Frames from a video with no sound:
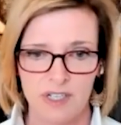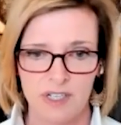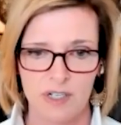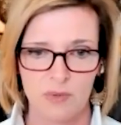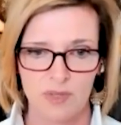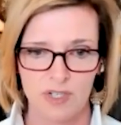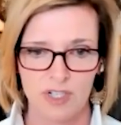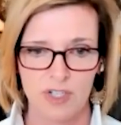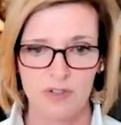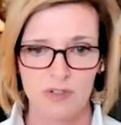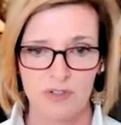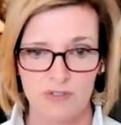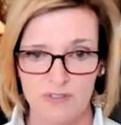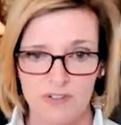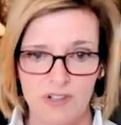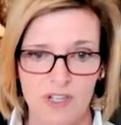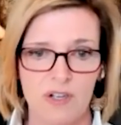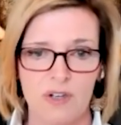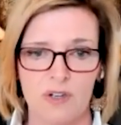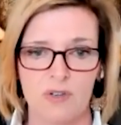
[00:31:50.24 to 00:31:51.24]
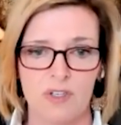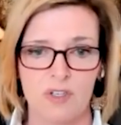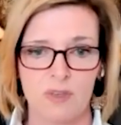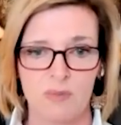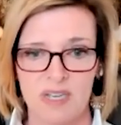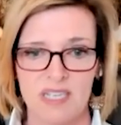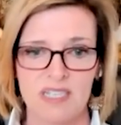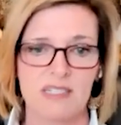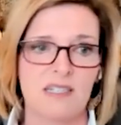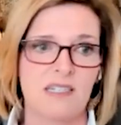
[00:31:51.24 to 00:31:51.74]
You know, when you're in flow,
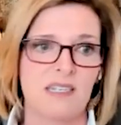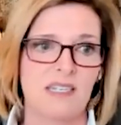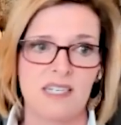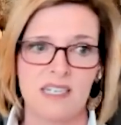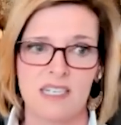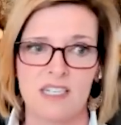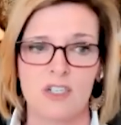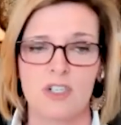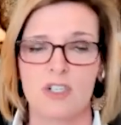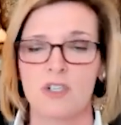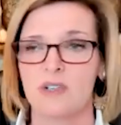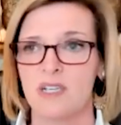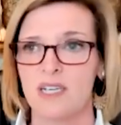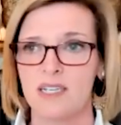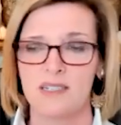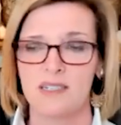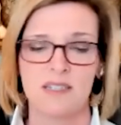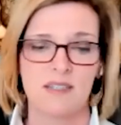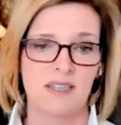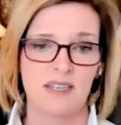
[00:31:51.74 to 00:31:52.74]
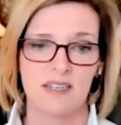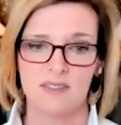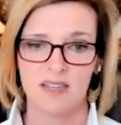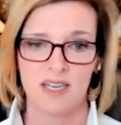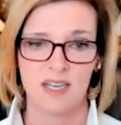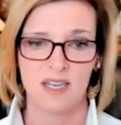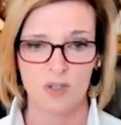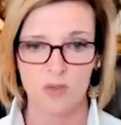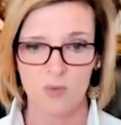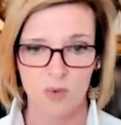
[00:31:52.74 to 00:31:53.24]
you basically can create the
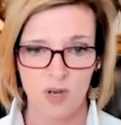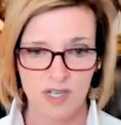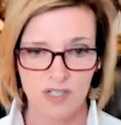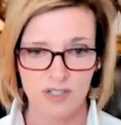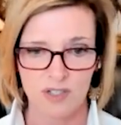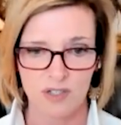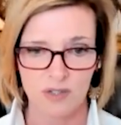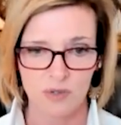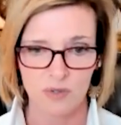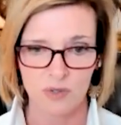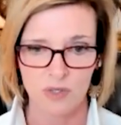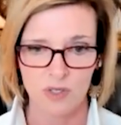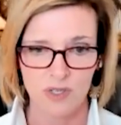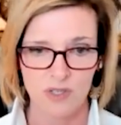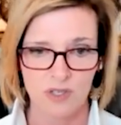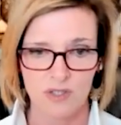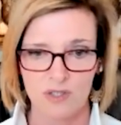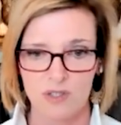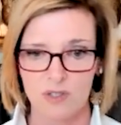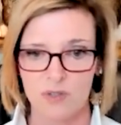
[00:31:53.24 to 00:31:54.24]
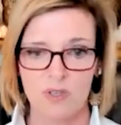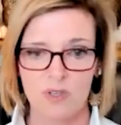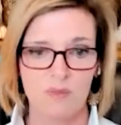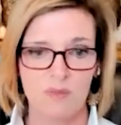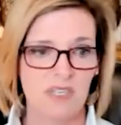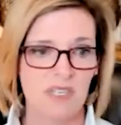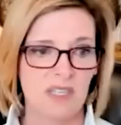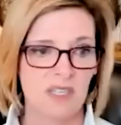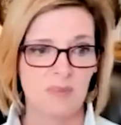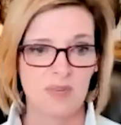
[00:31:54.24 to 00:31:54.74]
thing that you want to. You can
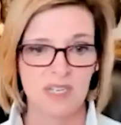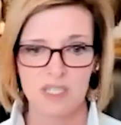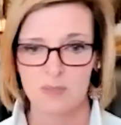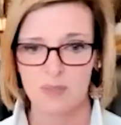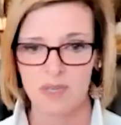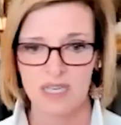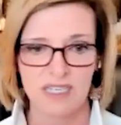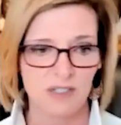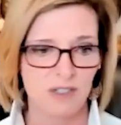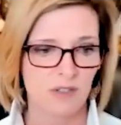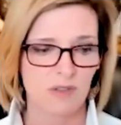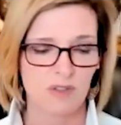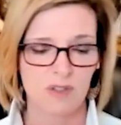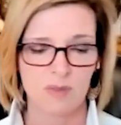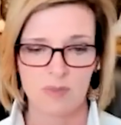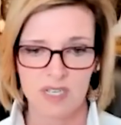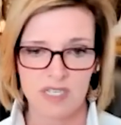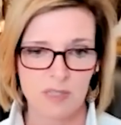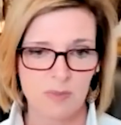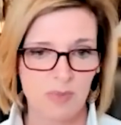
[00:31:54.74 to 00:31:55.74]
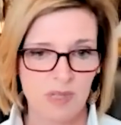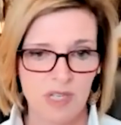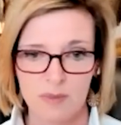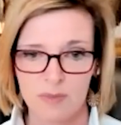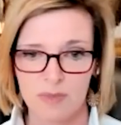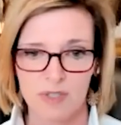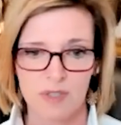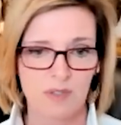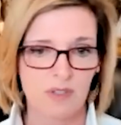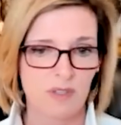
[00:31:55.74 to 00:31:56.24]
be the best painter, the best
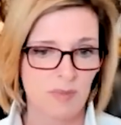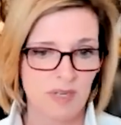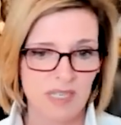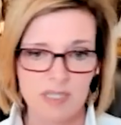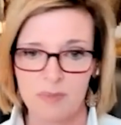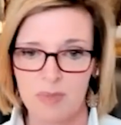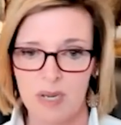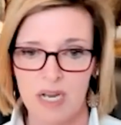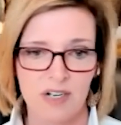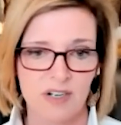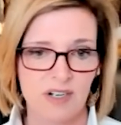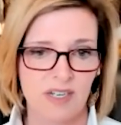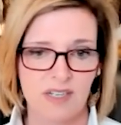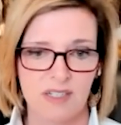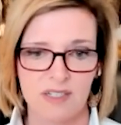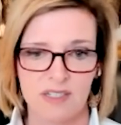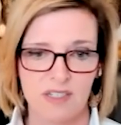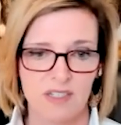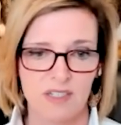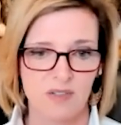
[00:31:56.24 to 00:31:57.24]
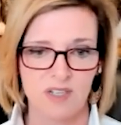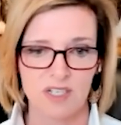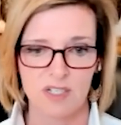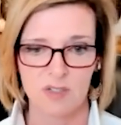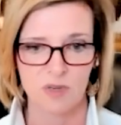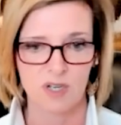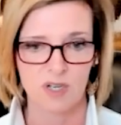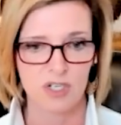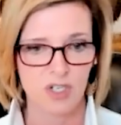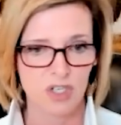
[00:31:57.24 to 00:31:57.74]
plumber, the best parent. You know,
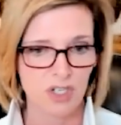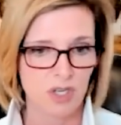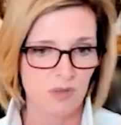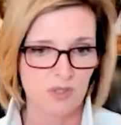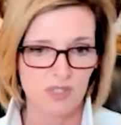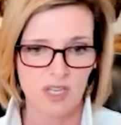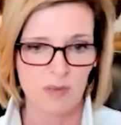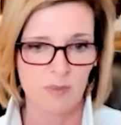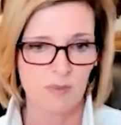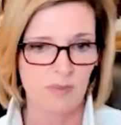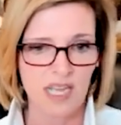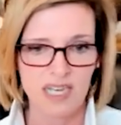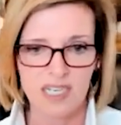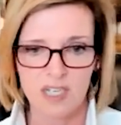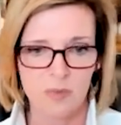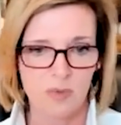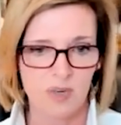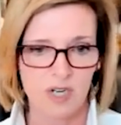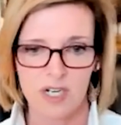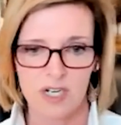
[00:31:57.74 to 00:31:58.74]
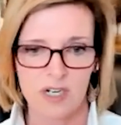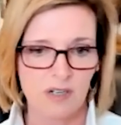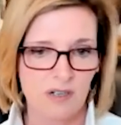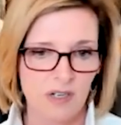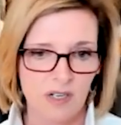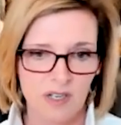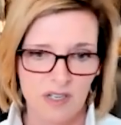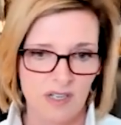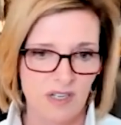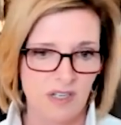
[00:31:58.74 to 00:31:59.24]
that's why it shows up anywhere,
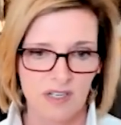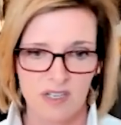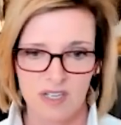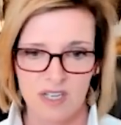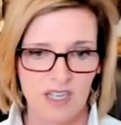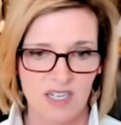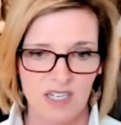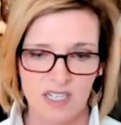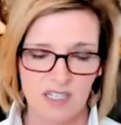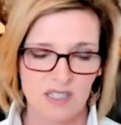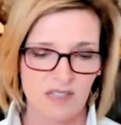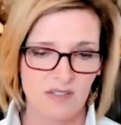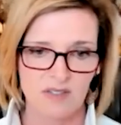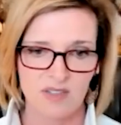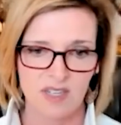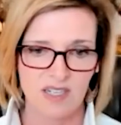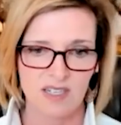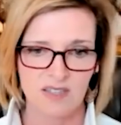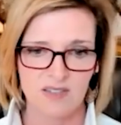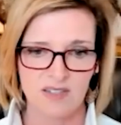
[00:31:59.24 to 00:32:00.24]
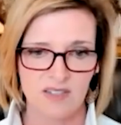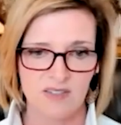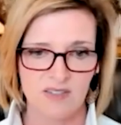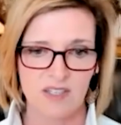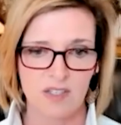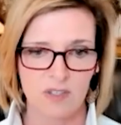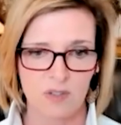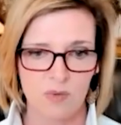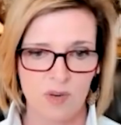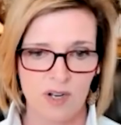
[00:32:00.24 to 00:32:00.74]
anything
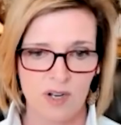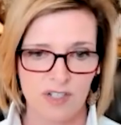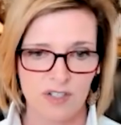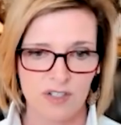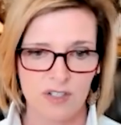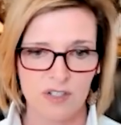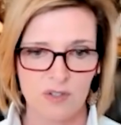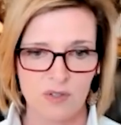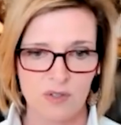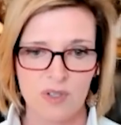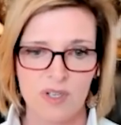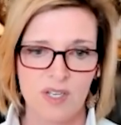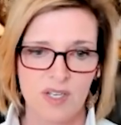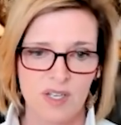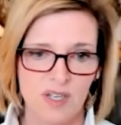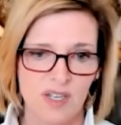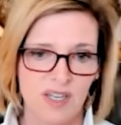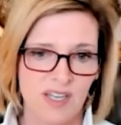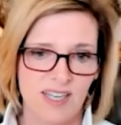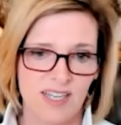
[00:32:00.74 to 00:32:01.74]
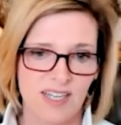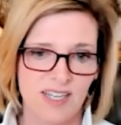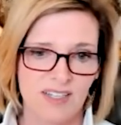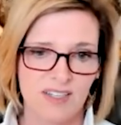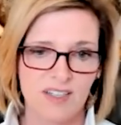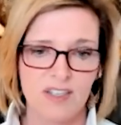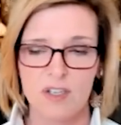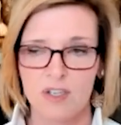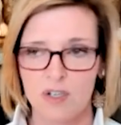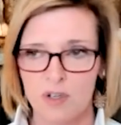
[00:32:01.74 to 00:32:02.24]
that you want to do.
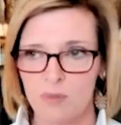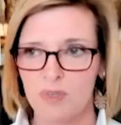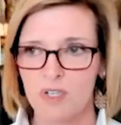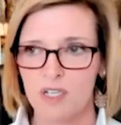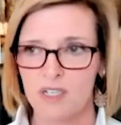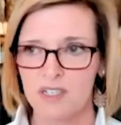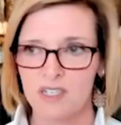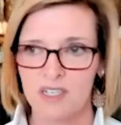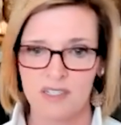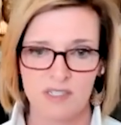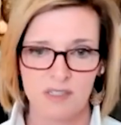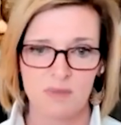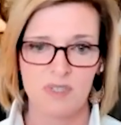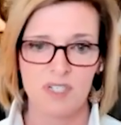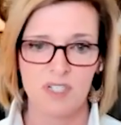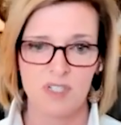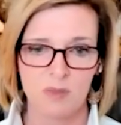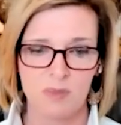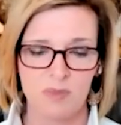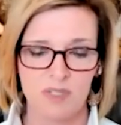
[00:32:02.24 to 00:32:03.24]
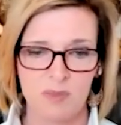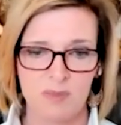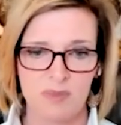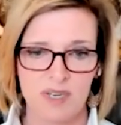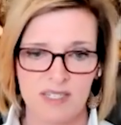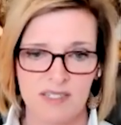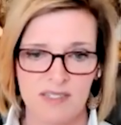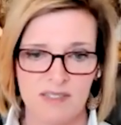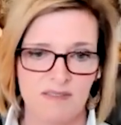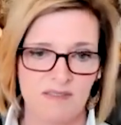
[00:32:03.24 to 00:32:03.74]
And, you know, but it doesn't mean you'll be the
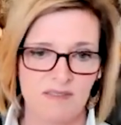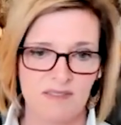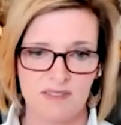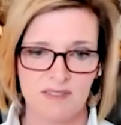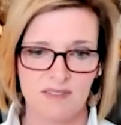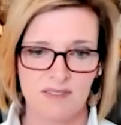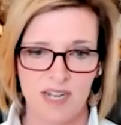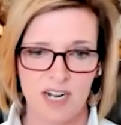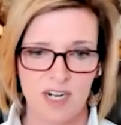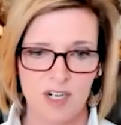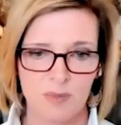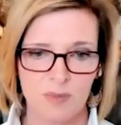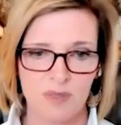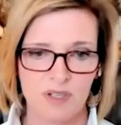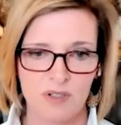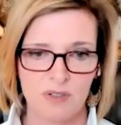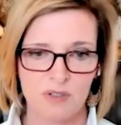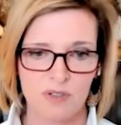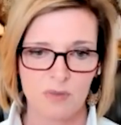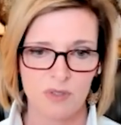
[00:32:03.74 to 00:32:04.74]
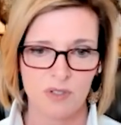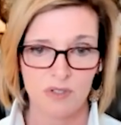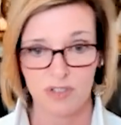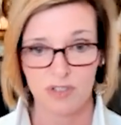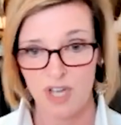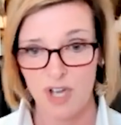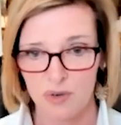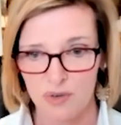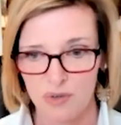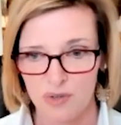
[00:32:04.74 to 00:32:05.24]
best soccer player in the
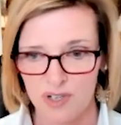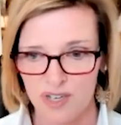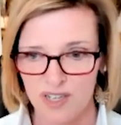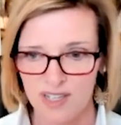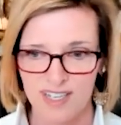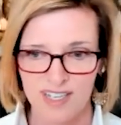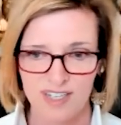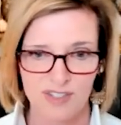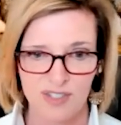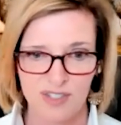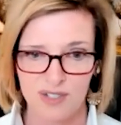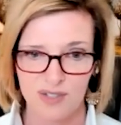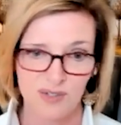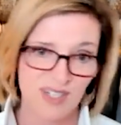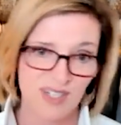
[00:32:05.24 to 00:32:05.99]
world. No, unless